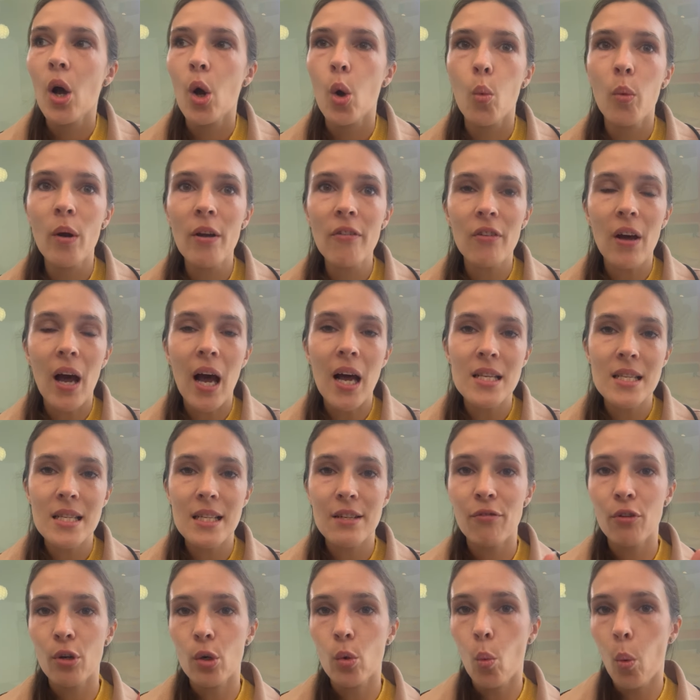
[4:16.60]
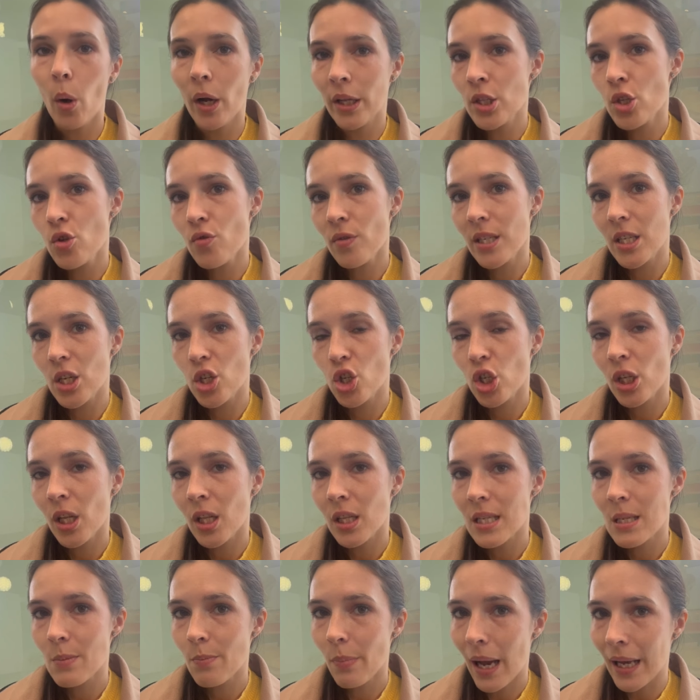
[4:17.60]
We've asked for one
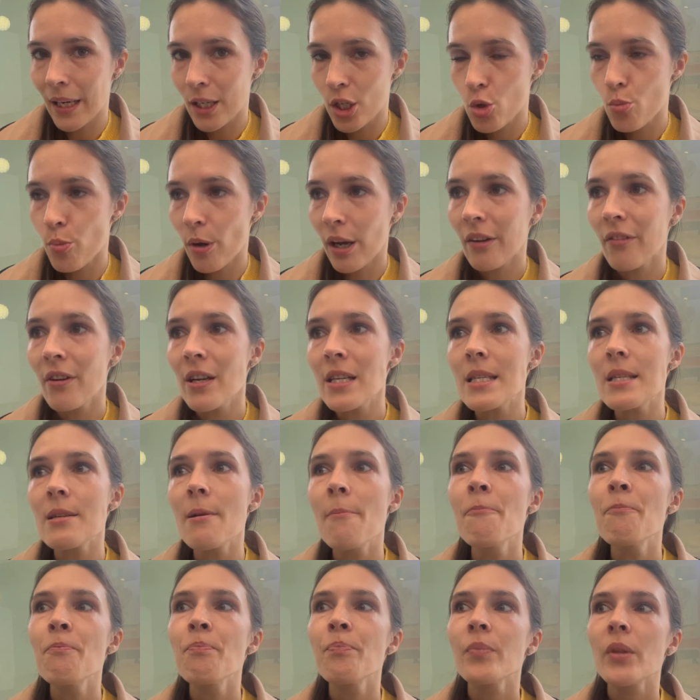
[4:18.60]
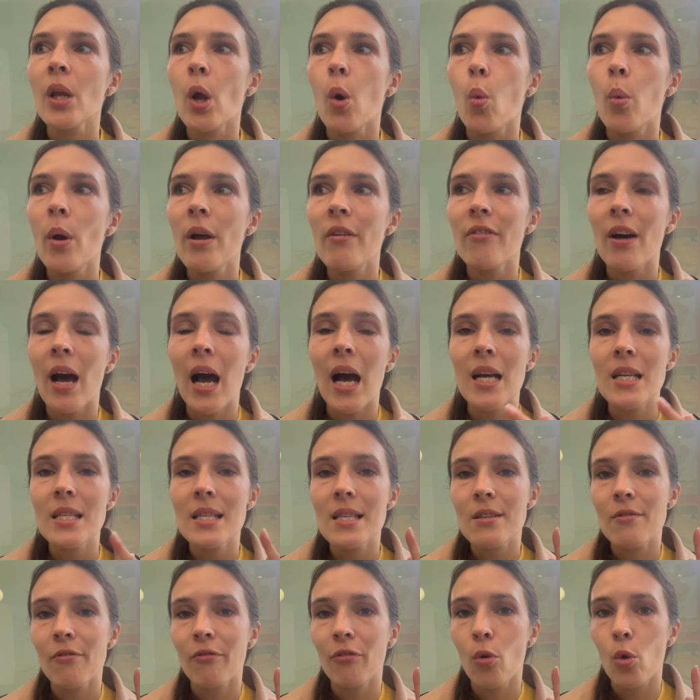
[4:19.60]
traditional Spanish breakfast, we've
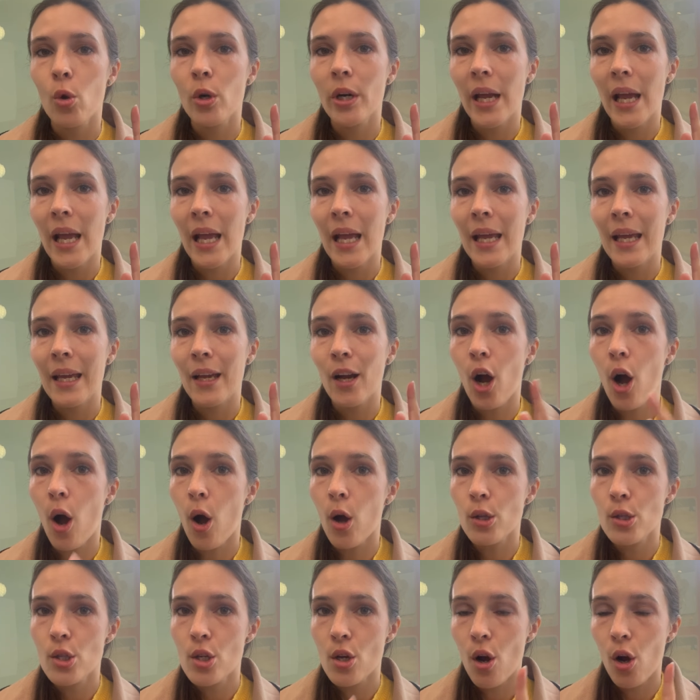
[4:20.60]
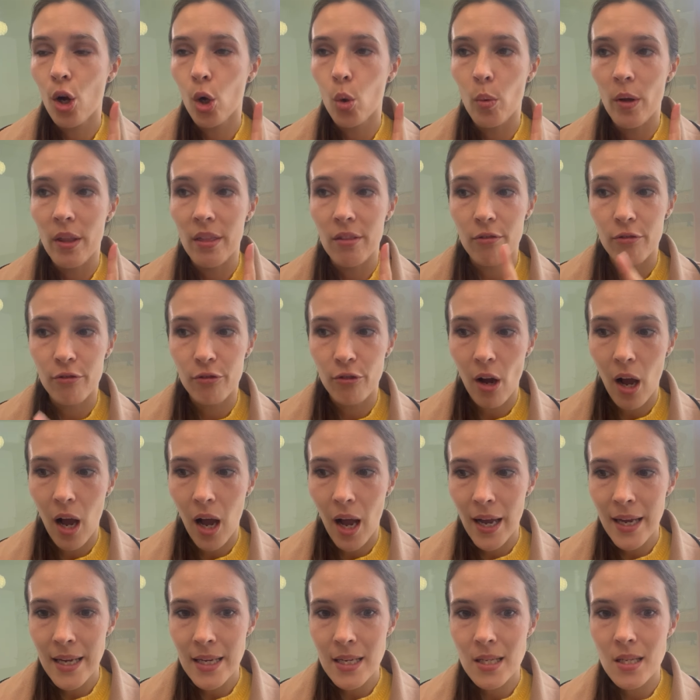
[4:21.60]
asked for a hot dog with
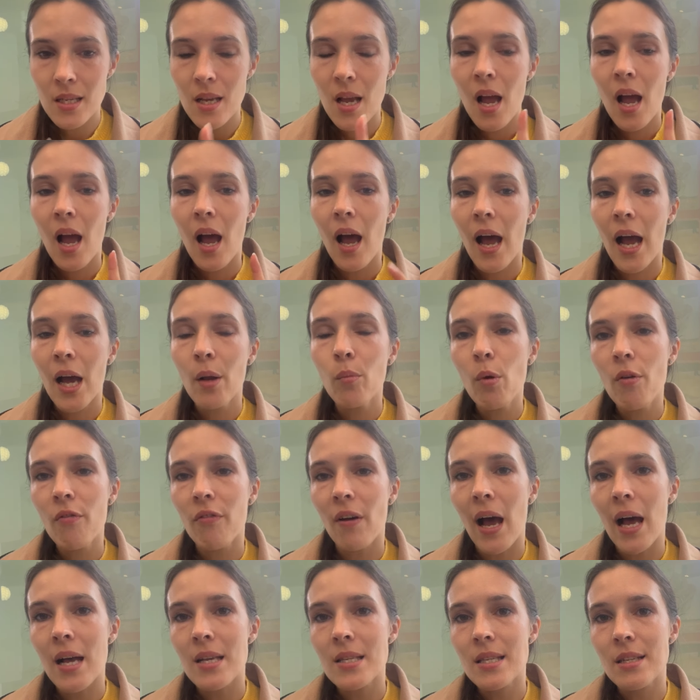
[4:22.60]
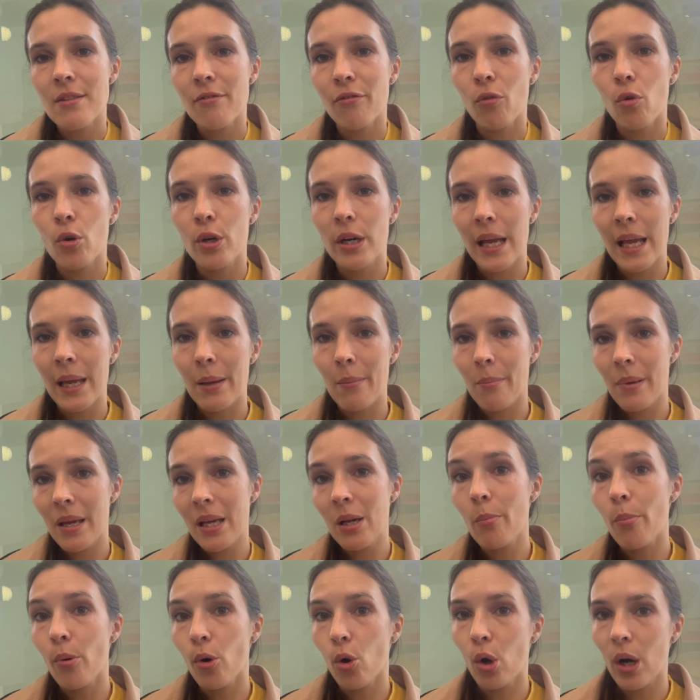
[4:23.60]
fries, and we've asked for a big
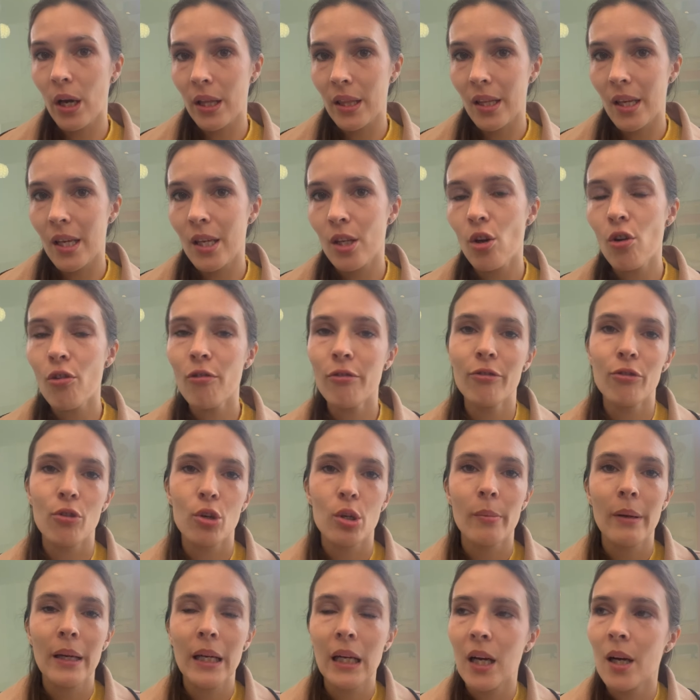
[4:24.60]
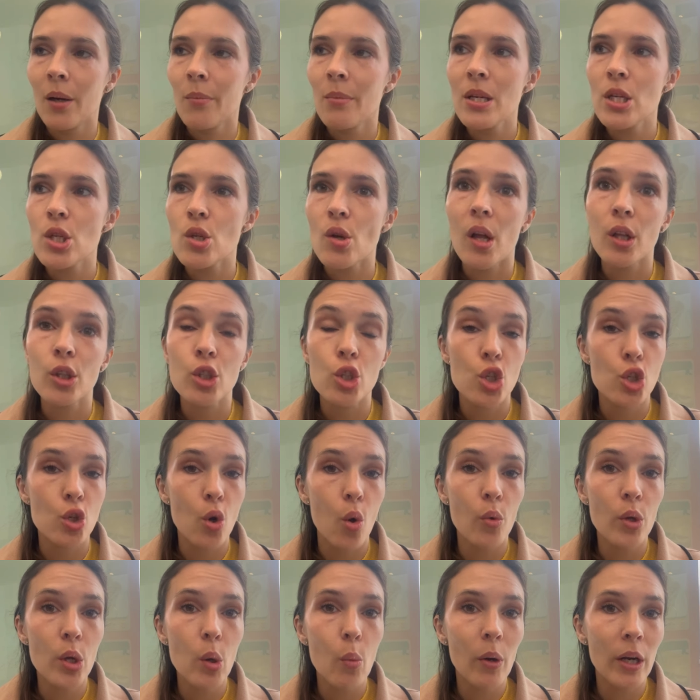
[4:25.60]
bocadillo for my hubby, so I'll show
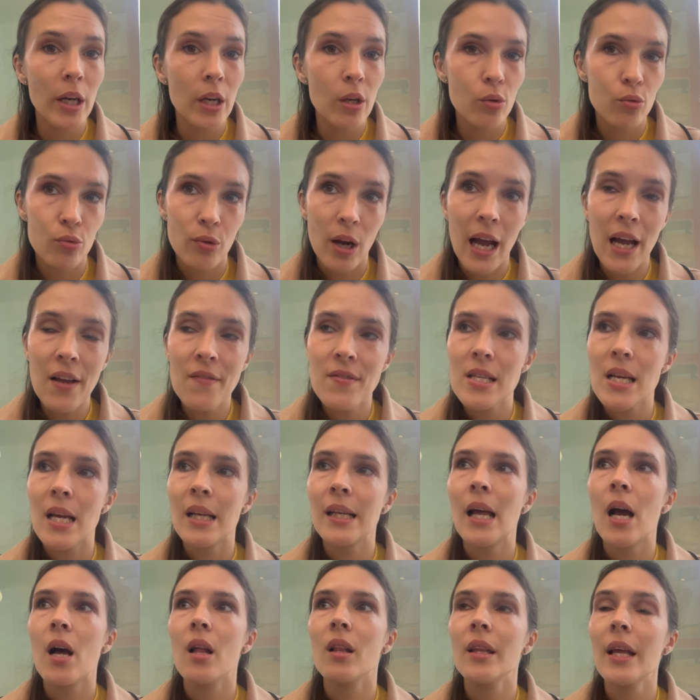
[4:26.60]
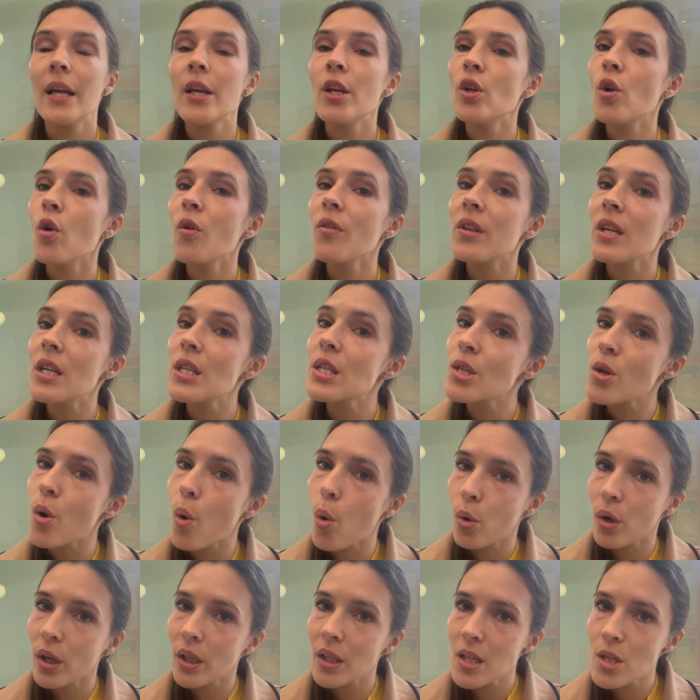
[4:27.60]
you when it arrives and I'll let you know the
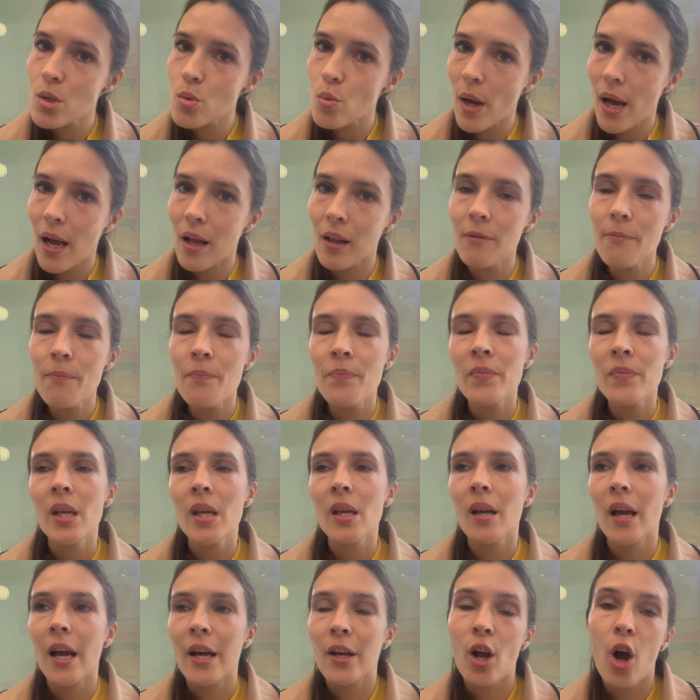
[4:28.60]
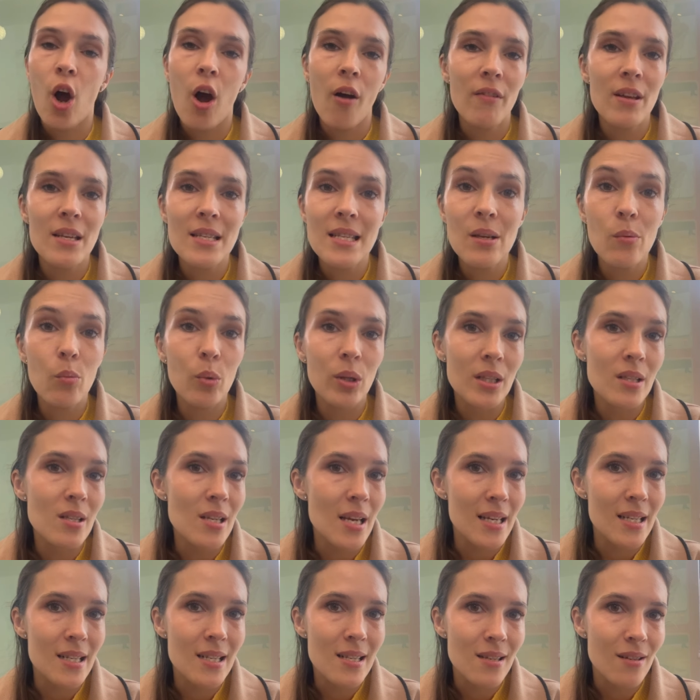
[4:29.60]
total as well, and obviously we'll
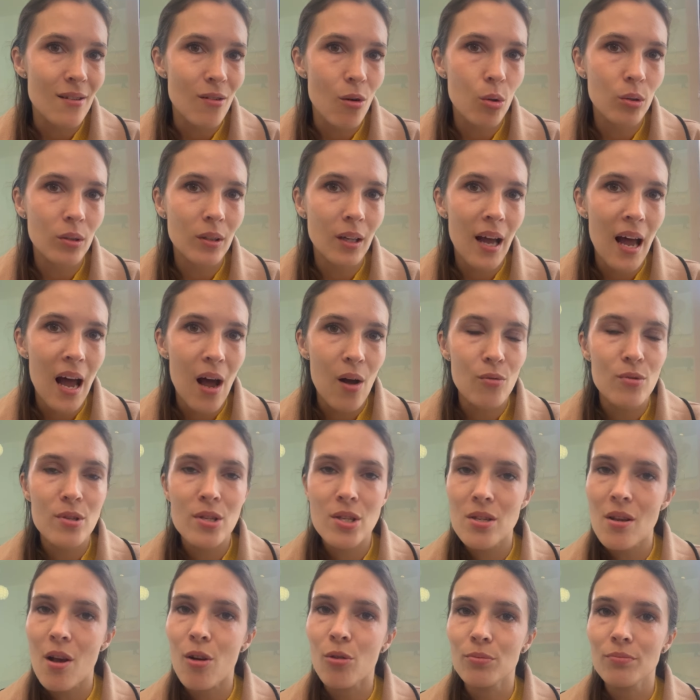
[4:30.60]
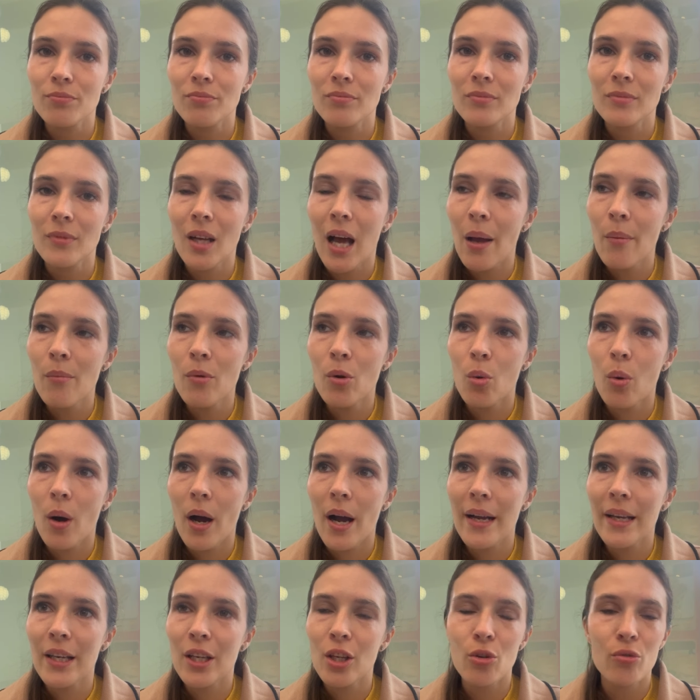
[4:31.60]
taste it all out. So I'm
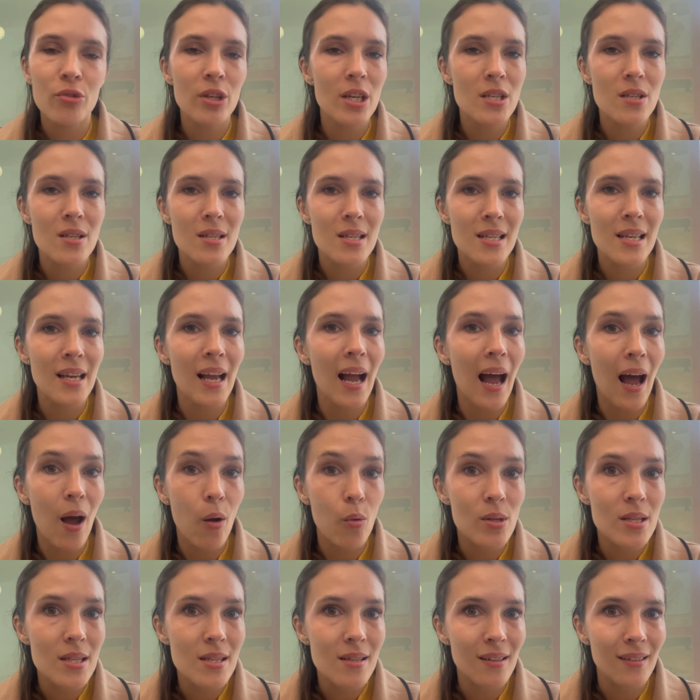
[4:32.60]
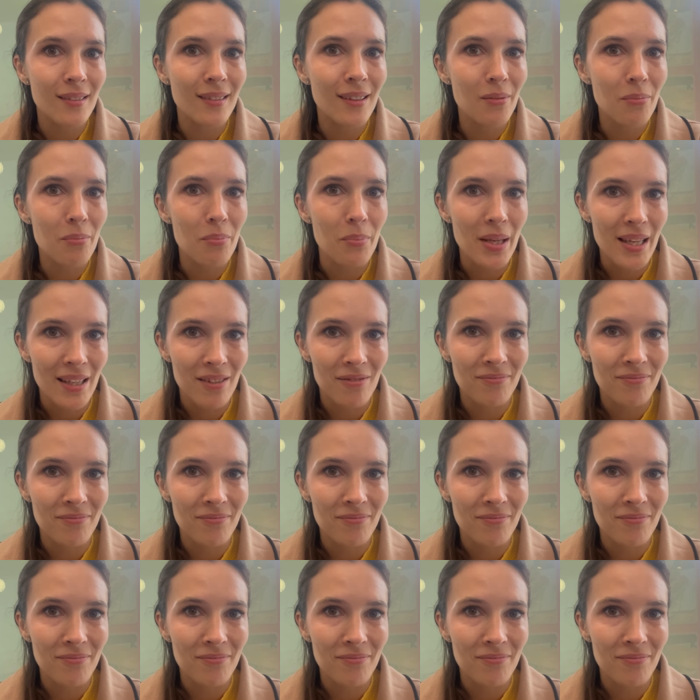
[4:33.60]
quite curious to see how it's gonna be.